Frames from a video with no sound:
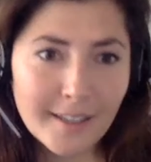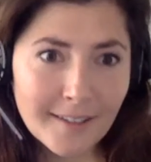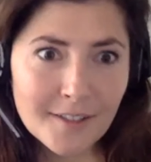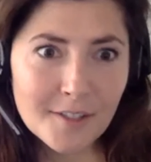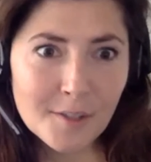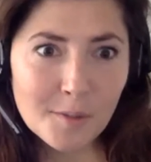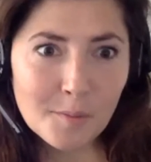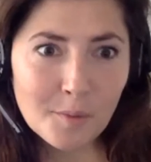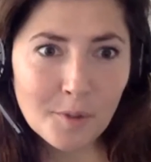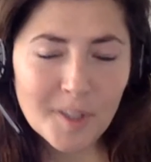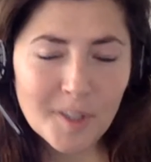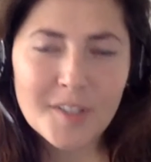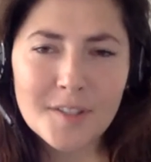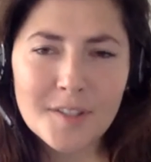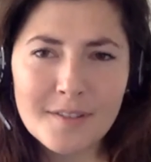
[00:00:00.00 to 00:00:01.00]
And that's so
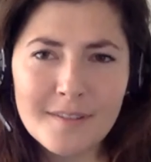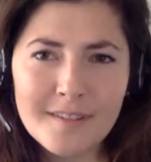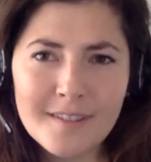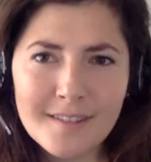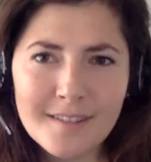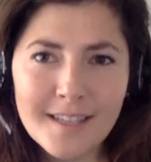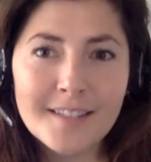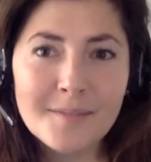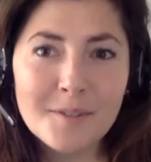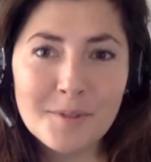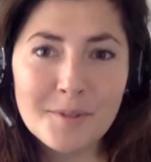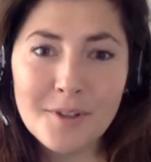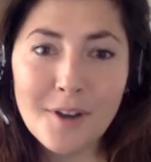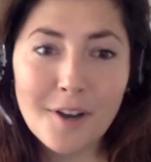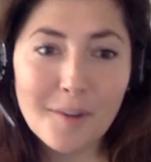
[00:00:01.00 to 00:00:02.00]
important because that's something
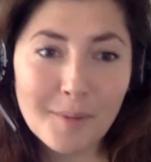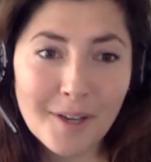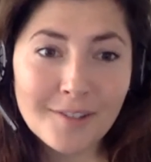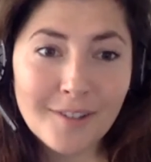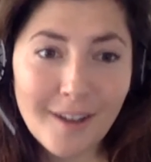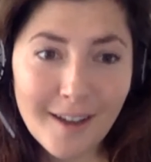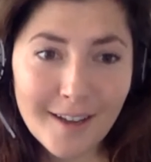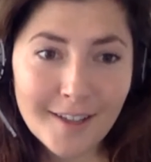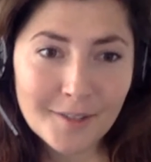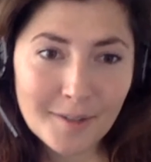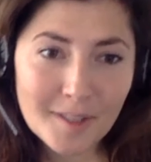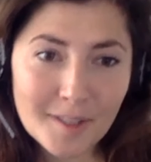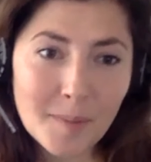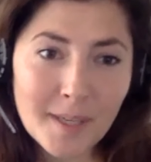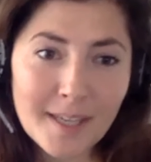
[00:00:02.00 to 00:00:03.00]
we talk about a lot at
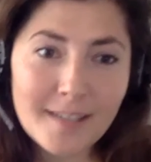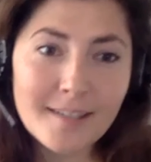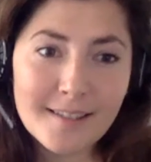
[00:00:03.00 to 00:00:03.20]
US Pain,